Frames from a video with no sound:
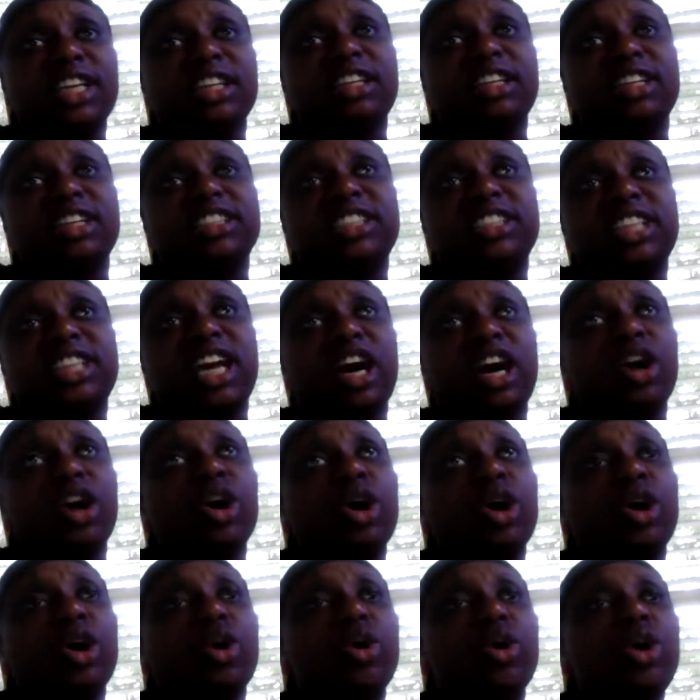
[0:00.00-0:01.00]
us that,
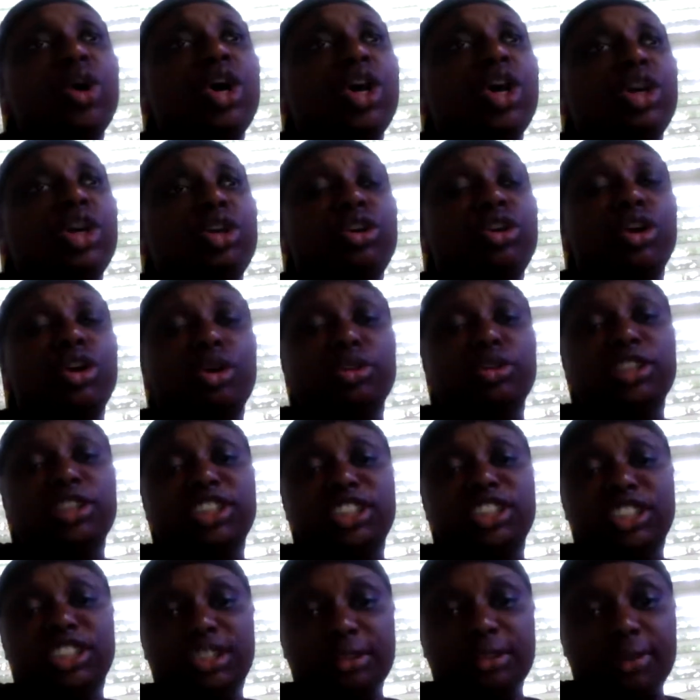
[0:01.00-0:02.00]
oh, the
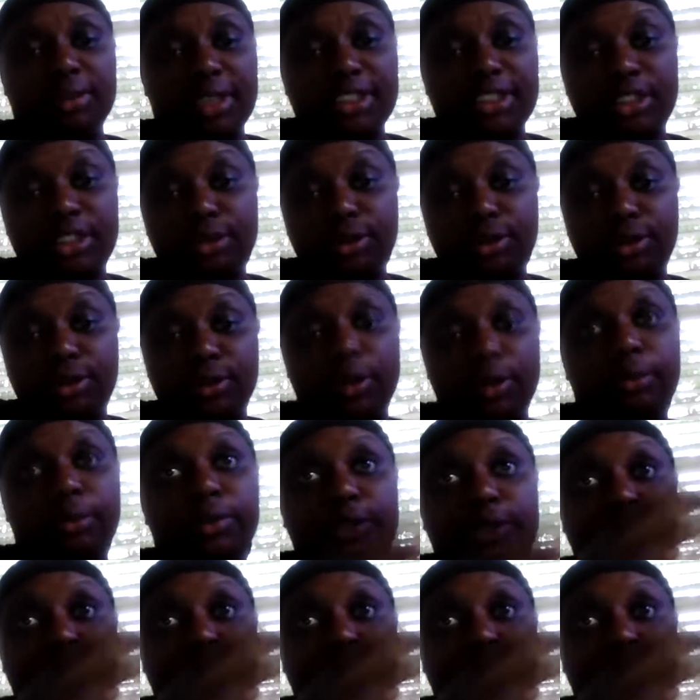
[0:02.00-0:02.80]
system that she was with, which